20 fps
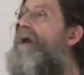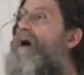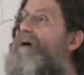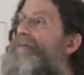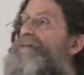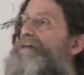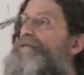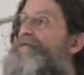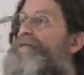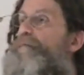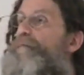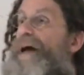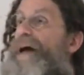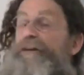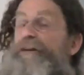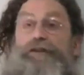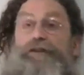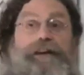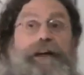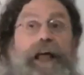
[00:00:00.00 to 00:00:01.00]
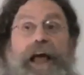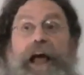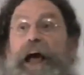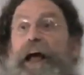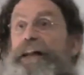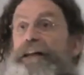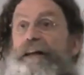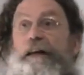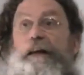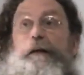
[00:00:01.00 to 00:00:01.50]
of information
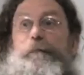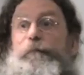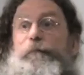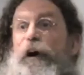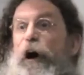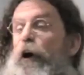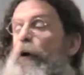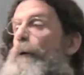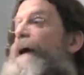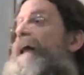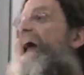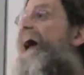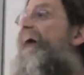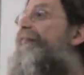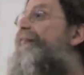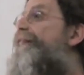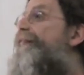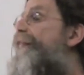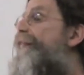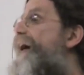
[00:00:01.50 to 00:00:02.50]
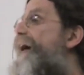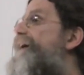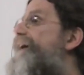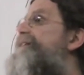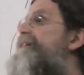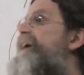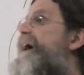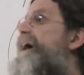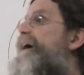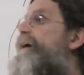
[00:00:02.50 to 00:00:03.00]
and keep going. And
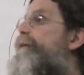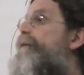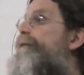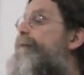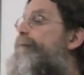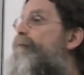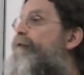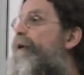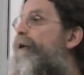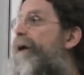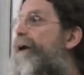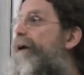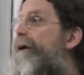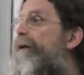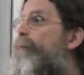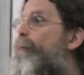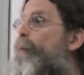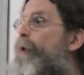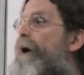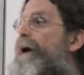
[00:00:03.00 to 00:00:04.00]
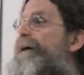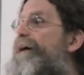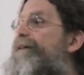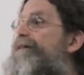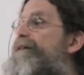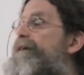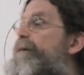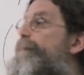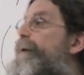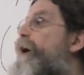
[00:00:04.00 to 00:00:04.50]
that's how the brain
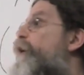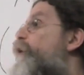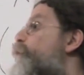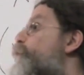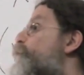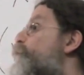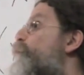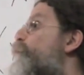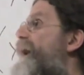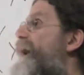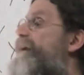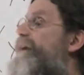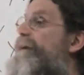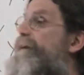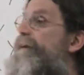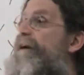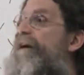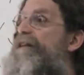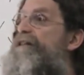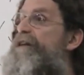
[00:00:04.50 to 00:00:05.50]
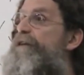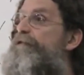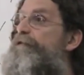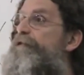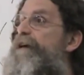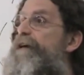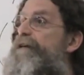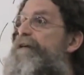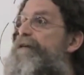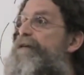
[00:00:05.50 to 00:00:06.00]
winds up recognizing
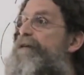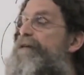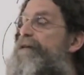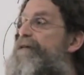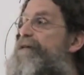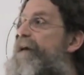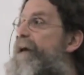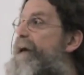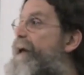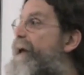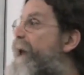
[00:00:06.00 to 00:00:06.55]
faces.